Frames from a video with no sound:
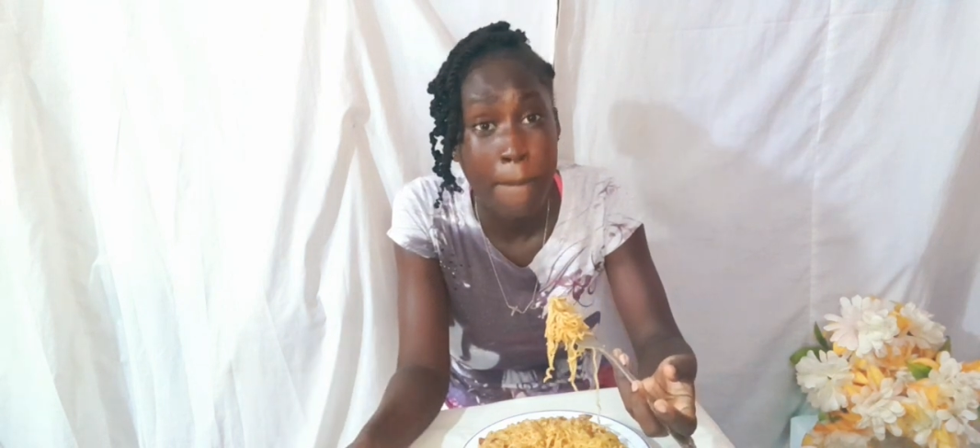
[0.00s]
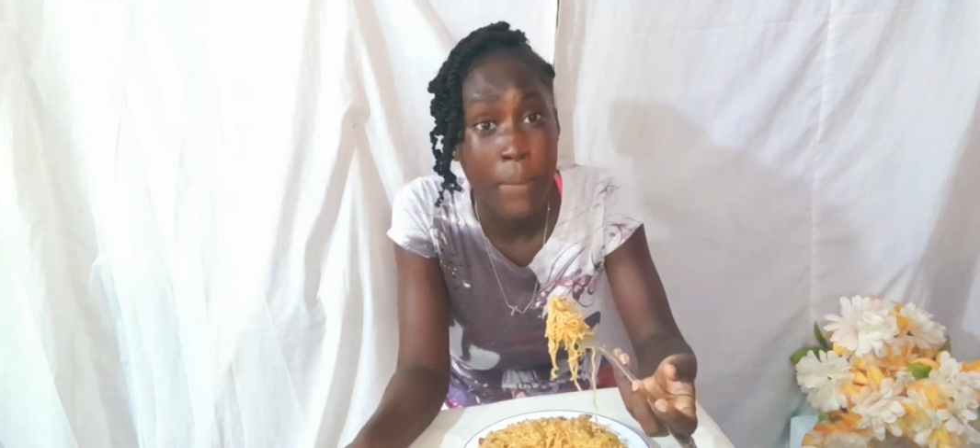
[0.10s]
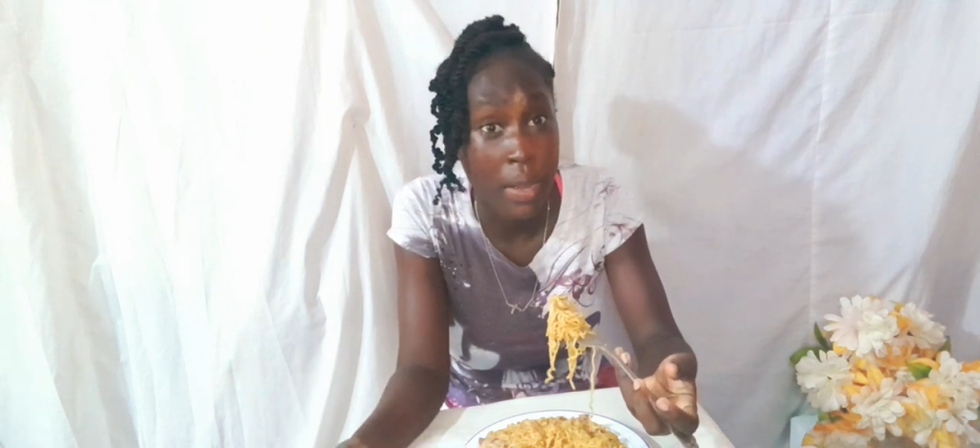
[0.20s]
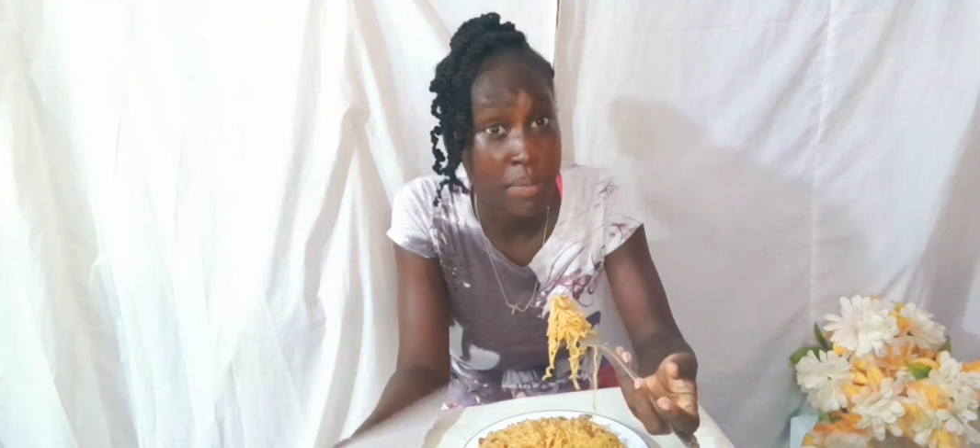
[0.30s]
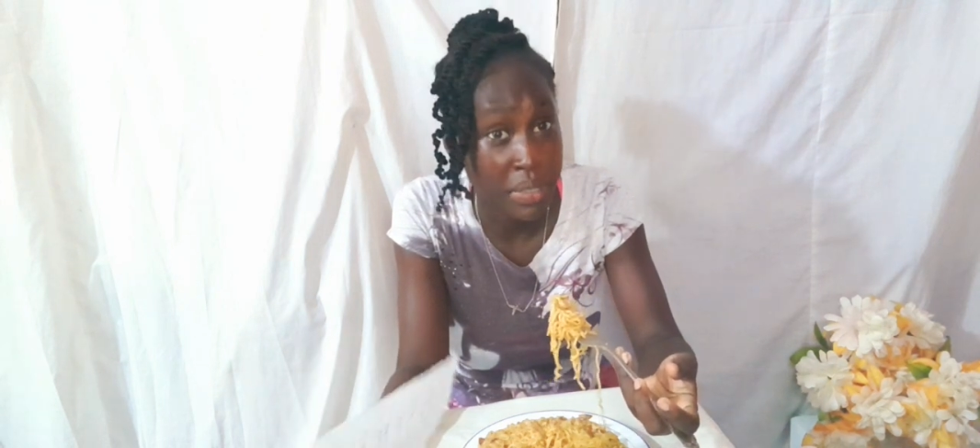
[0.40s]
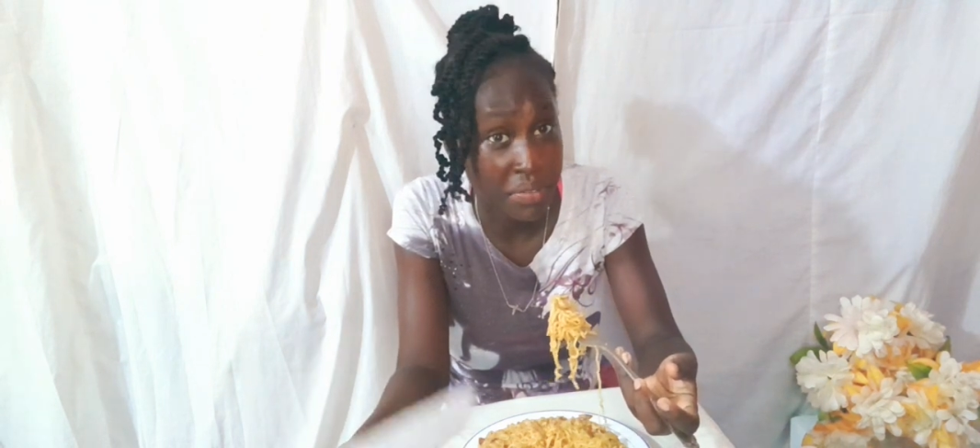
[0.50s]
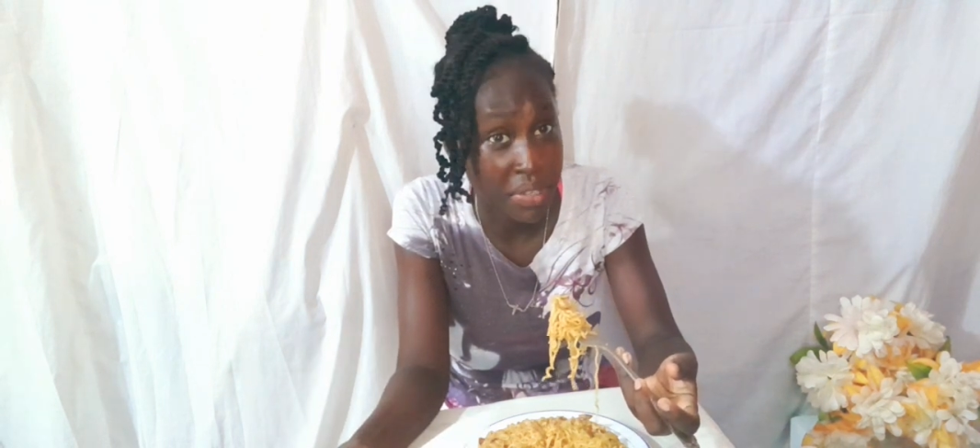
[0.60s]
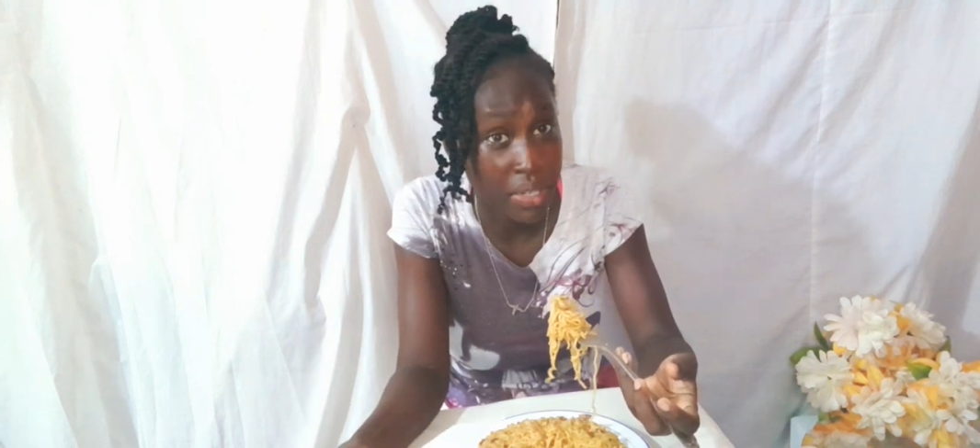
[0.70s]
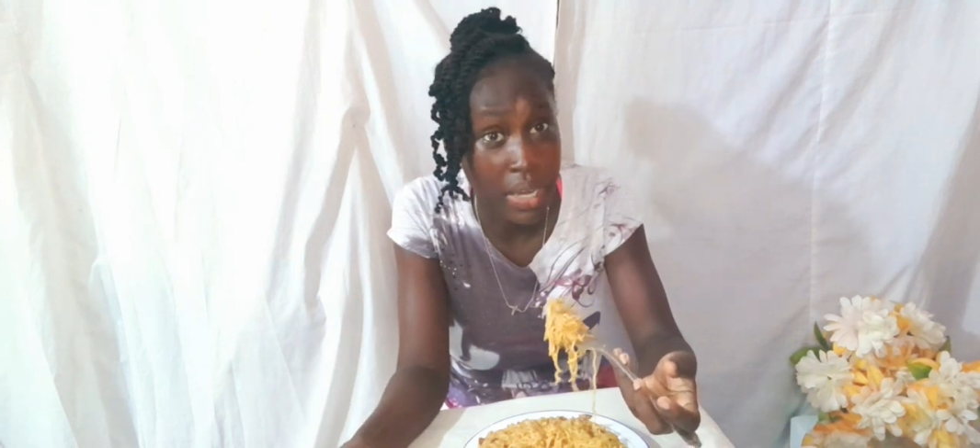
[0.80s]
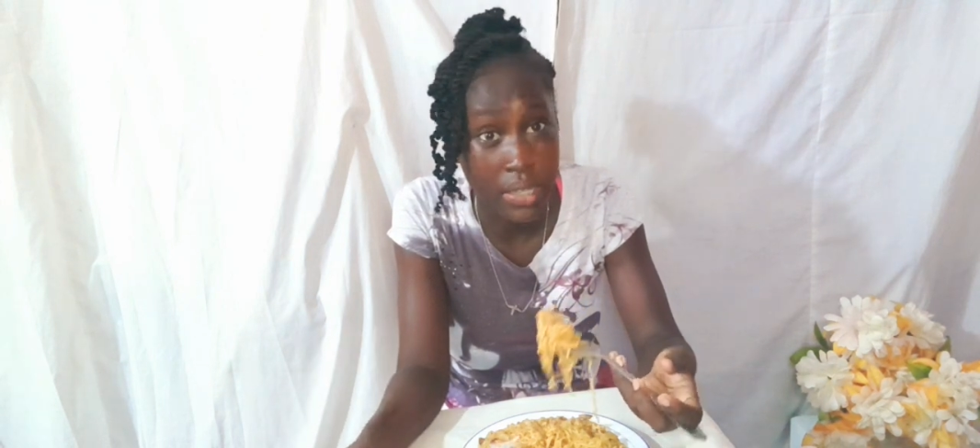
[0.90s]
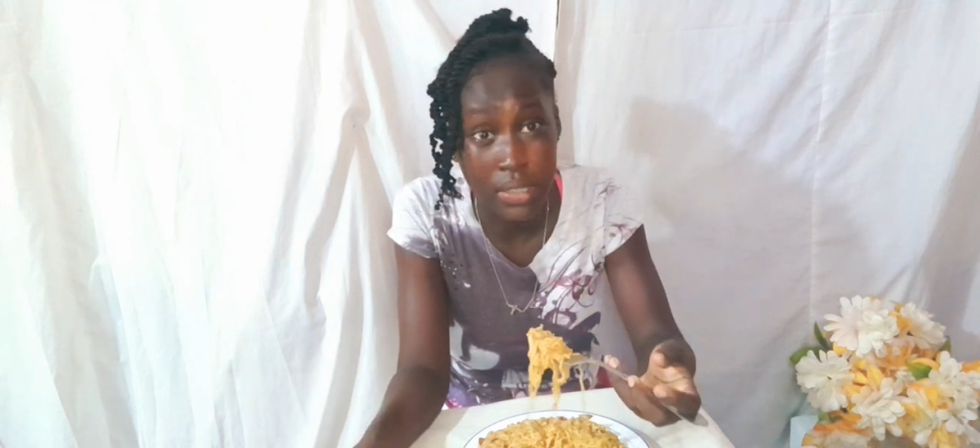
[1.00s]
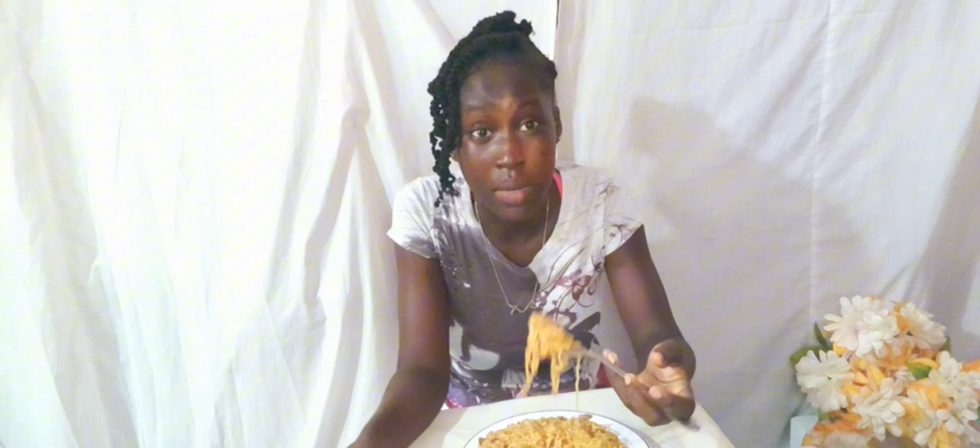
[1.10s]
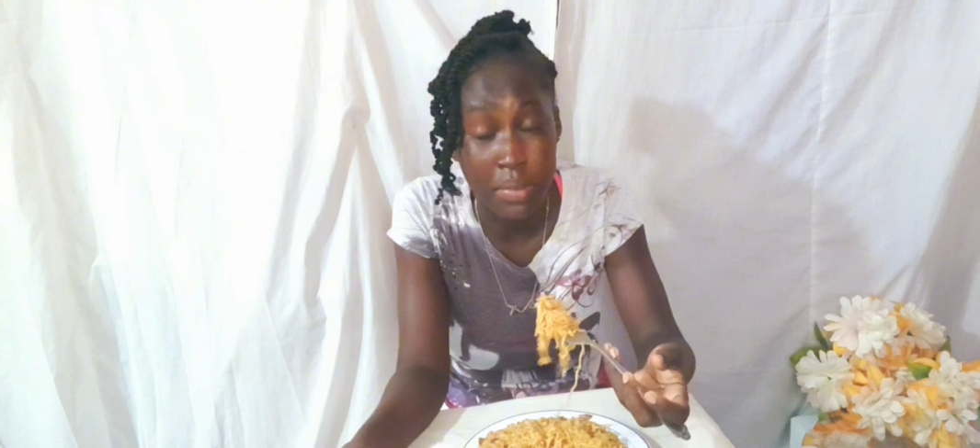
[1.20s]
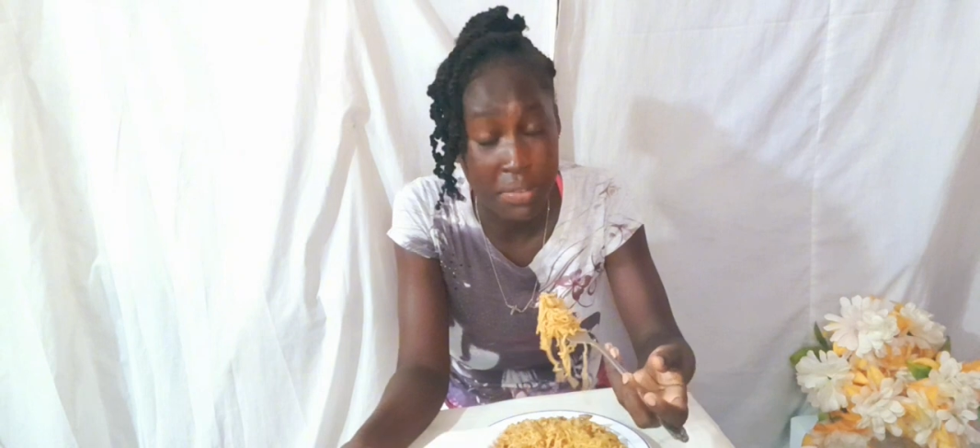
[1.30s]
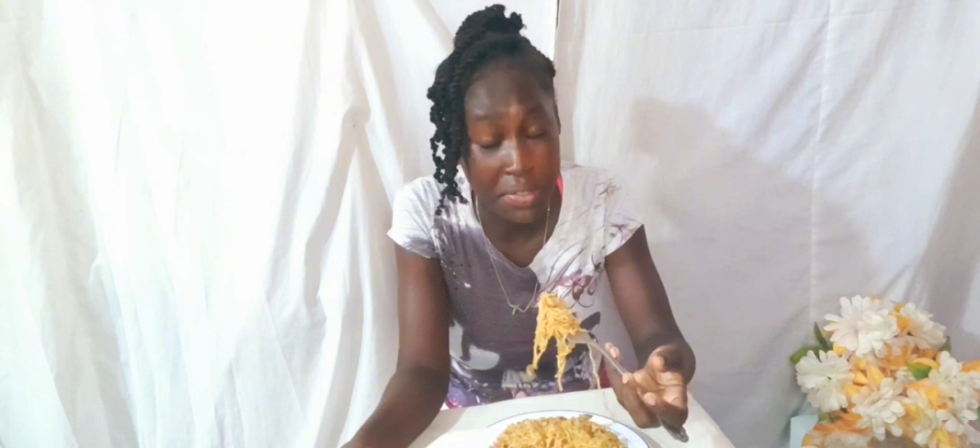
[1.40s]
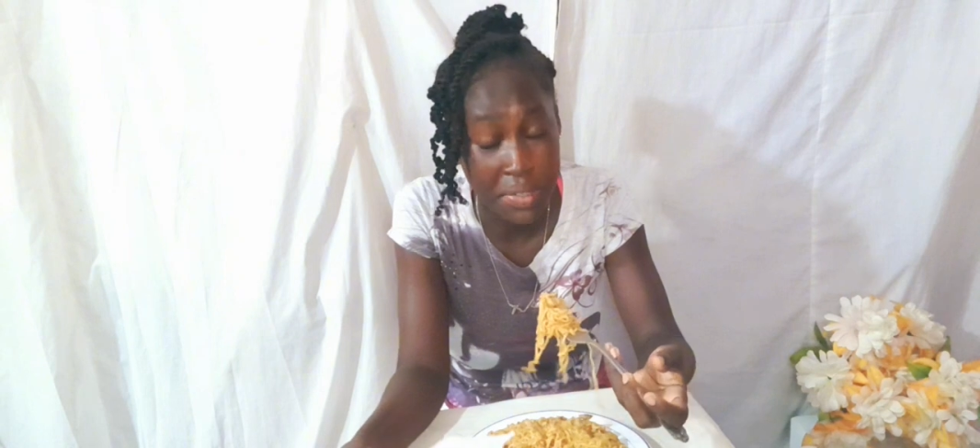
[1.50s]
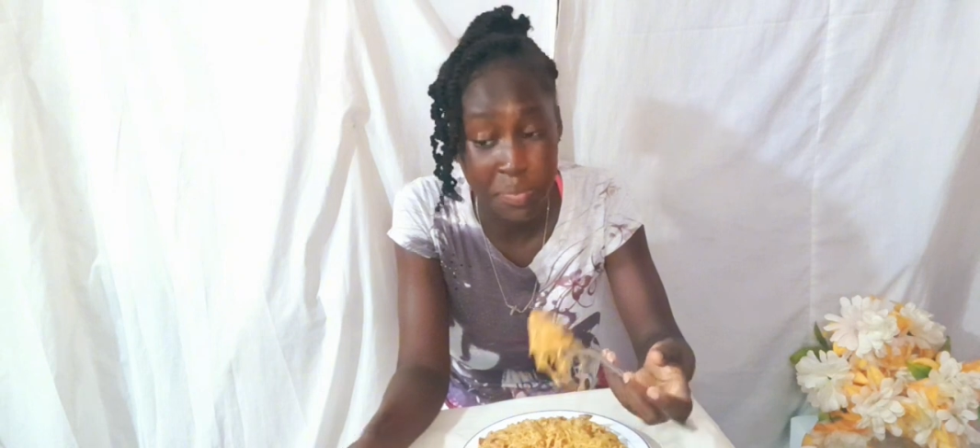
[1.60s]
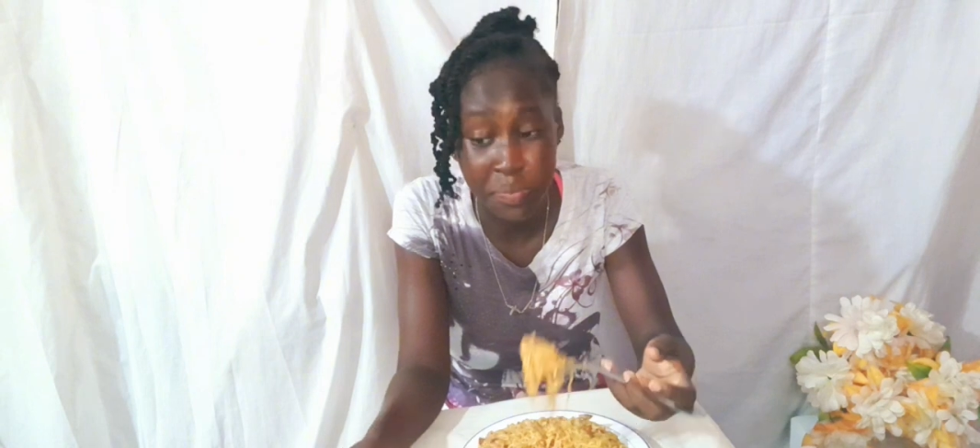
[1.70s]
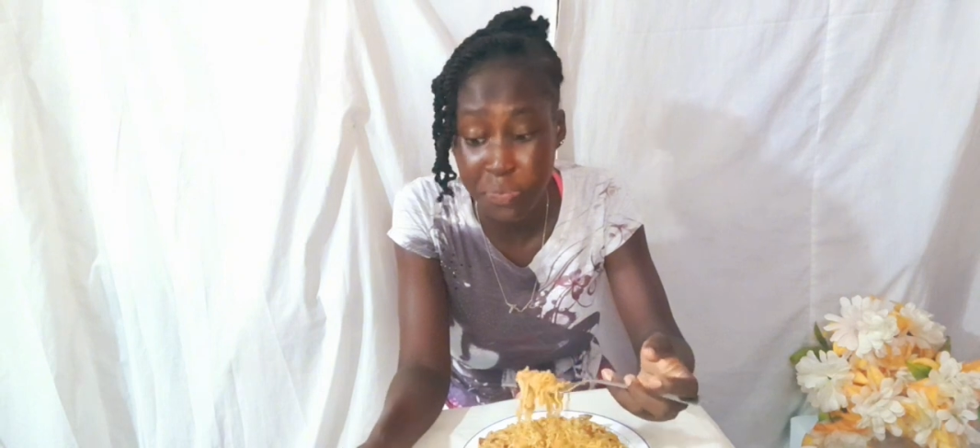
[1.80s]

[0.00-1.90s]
But I'm living, guys. I'm living.